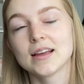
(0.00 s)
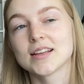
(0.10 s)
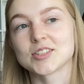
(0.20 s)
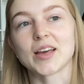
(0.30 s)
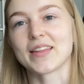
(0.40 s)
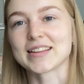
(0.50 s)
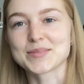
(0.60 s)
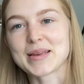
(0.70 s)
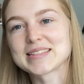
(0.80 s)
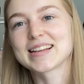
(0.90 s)
So yeah, that's
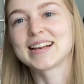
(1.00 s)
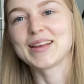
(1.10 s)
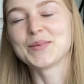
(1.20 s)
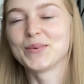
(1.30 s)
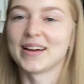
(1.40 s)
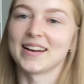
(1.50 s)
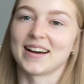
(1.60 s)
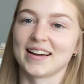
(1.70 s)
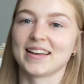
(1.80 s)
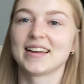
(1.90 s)
basically what
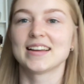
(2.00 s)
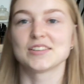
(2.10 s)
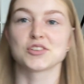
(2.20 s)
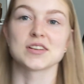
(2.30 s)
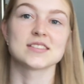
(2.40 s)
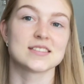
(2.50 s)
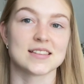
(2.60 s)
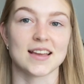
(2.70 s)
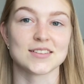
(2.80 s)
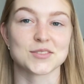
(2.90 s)
I just
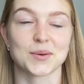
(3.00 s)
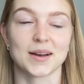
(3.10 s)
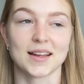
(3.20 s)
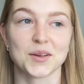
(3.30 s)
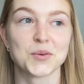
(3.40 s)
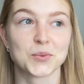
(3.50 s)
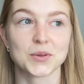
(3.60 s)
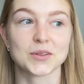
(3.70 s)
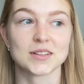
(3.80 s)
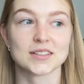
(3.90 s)
said. So I
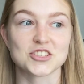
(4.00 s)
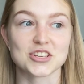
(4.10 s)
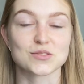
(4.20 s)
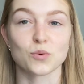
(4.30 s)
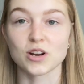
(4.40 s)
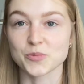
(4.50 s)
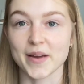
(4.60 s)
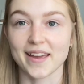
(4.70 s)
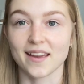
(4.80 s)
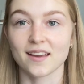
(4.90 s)
will just wash
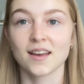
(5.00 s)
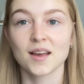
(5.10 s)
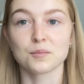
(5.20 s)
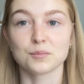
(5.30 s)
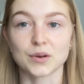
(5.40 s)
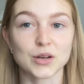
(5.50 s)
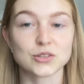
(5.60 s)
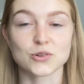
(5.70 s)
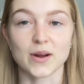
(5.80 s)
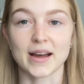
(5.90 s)
my hair, blow
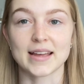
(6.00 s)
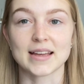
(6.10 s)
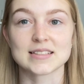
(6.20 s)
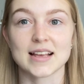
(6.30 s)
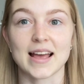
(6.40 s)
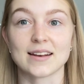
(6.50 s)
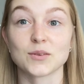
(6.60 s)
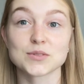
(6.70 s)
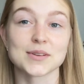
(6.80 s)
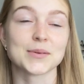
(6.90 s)
dry it, and
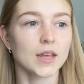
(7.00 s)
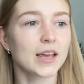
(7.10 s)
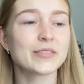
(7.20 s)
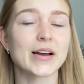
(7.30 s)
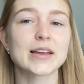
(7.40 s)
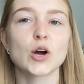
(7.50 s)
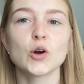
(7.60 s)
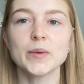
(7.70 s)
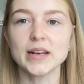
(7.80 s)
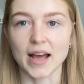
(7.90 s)
also if I
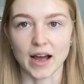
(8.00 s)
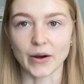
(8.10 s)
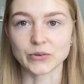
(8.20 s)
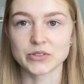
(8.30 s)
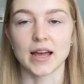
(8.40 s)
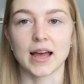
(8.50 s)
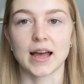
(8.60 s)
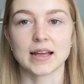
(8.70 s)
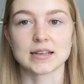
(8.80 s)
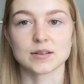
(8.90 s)
comb it out
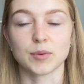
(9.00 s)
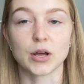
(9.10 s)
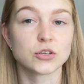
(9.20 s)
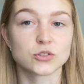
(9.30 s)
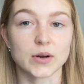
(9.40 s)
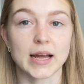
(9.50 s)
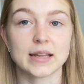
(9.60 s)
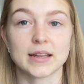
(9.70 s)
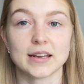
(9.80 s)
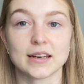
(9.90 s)
and blow dry
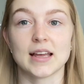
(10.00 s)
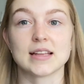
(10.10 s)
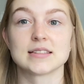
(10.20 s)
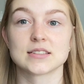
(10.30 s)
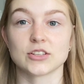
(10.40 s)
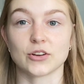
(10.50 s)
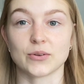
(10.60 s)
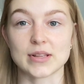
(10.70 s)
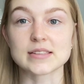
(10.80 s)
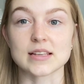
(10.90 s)
it, then it's
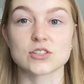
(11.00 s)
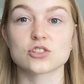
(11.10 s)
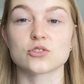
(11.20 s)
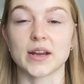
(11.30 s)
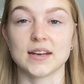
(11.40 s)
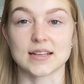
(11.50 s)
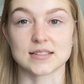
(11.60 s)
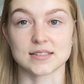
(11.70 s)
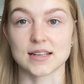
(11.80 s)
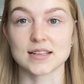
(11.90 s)
as straight
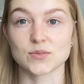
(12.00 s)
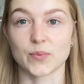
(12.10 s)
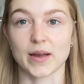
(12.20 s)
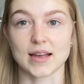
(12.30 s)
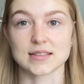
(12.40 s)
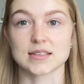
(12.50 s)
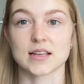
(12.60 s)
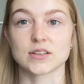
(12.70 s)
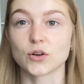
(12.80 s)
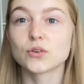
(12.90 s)
as this, whereas as
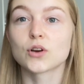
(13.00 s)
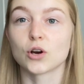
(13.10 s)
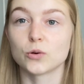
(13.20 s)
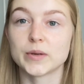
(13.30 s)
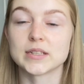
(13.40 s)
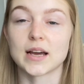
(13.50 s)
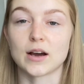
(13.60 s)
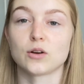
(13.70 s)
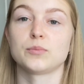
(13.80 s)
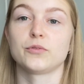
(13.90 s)
I don't comb it
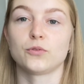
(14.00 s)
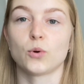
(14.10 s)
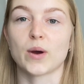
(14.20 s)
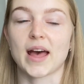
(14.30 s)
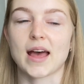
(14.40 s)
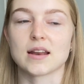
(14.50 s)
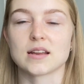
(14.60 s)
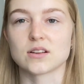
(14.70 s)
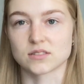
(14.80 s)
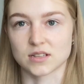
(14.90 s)
out beforehand,
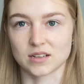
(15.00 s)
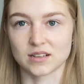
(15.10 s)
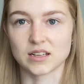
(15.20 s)
it is gonna